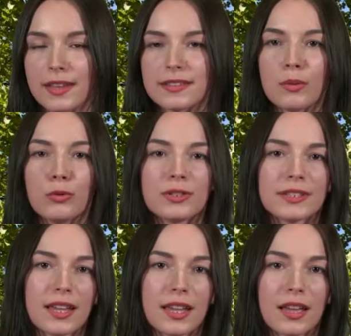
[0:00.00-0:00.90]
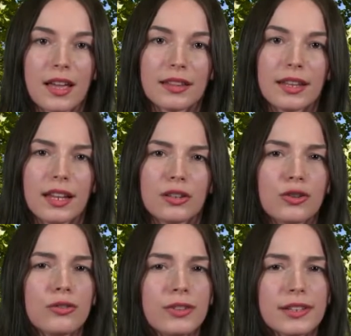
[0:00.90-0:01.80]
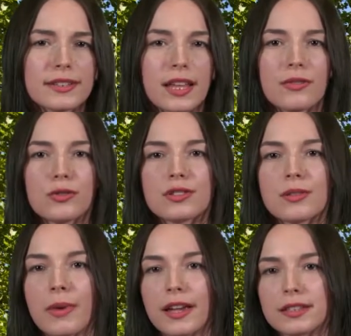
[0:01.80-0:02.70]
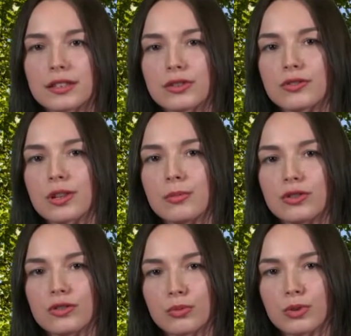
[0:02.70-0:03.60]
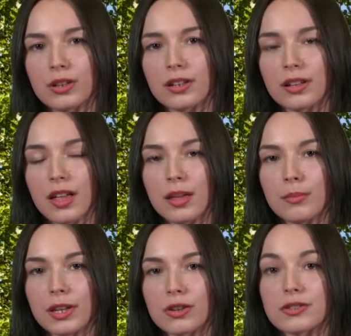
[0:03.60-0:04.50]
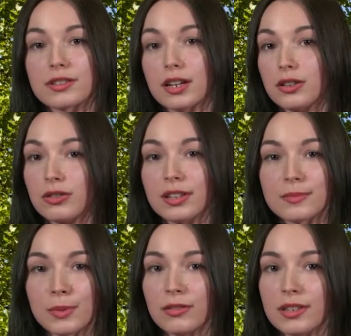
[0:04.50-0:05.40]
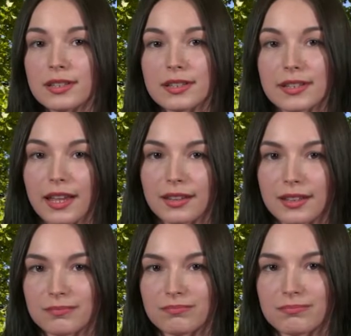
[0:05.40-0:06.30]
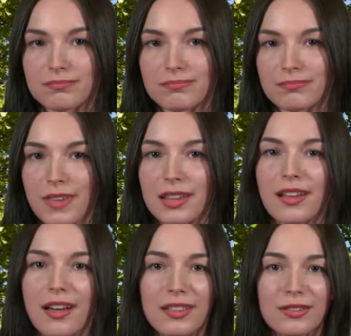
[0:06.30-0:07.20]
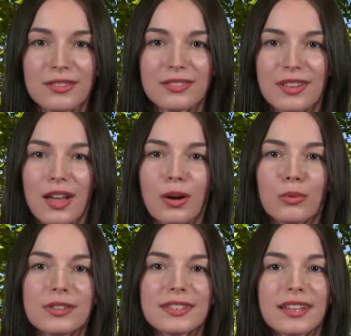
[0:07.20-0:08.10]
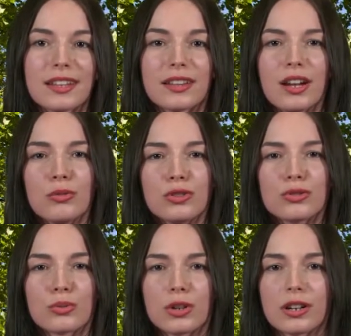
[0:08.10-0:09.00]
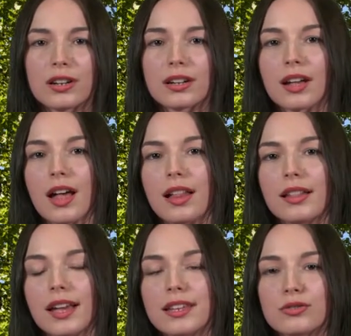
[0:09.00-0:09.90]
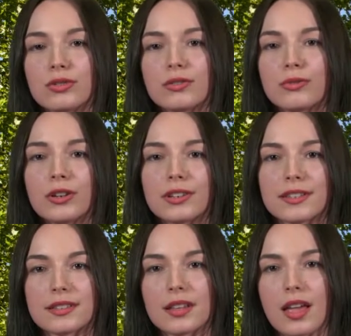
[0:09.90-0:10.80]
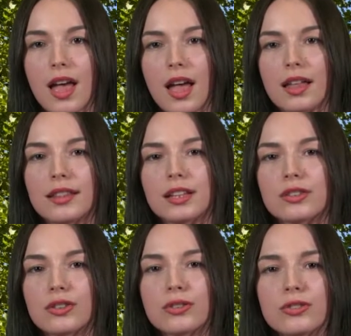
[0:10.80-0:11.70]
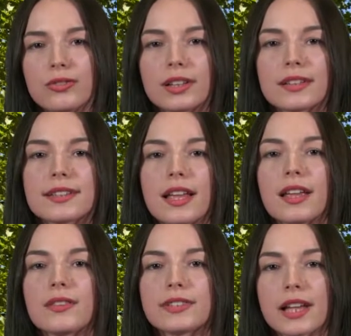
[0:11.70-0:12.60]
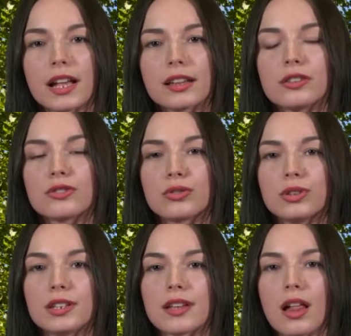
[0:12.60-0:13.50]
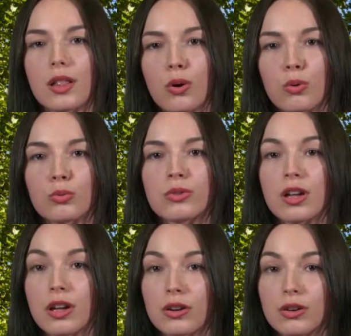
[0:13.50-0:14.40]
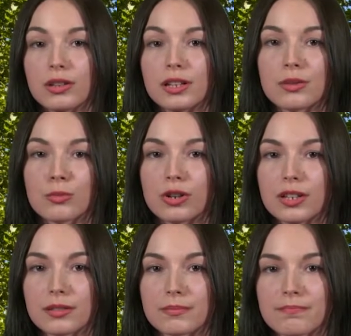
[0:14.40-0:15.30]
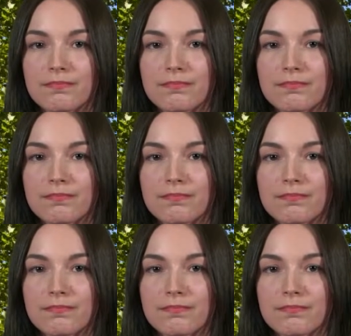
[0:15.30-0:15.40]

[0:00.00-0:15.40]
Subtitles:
Some would say that they don't feel safe using bicycle to commute to work because they are not experienced at cycling. And others would say that their route to work lies through the forest and they don't feel safe cycling through it alone early in the morning.